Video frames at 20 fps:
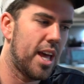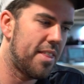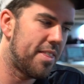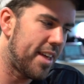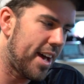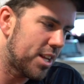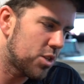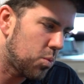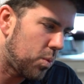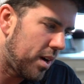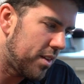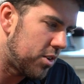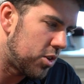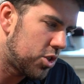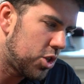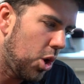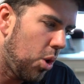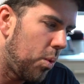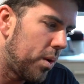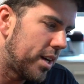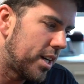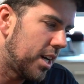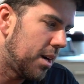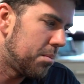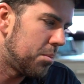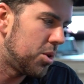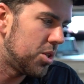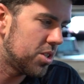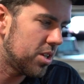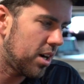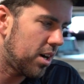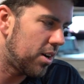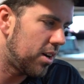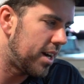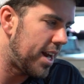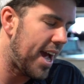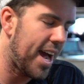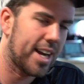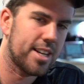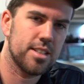And that's why their towing numbers are
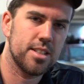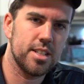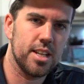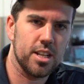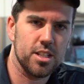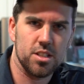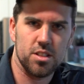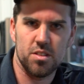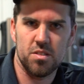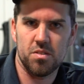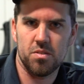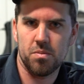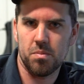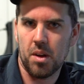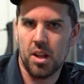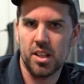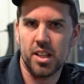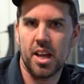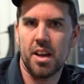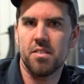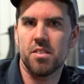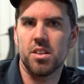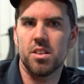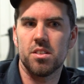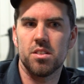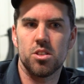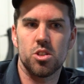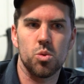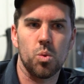in excess of 11,